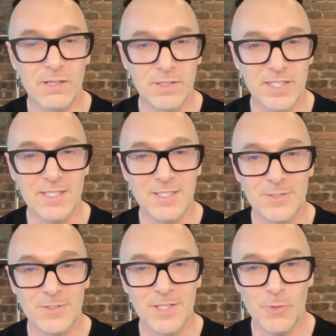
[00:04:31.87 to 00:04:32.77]
I think it's,
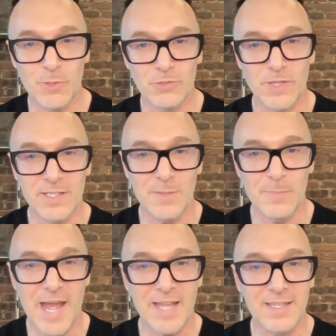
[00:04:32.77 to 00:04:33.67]
it's always great to get
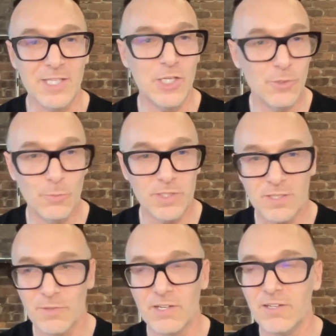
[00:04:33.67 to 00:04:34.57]
back and hear what's
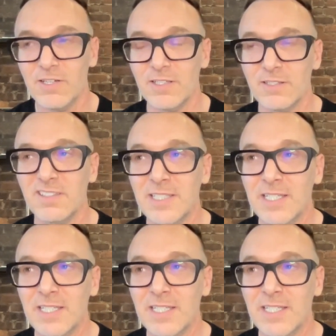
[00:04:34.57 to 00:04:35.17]
going on and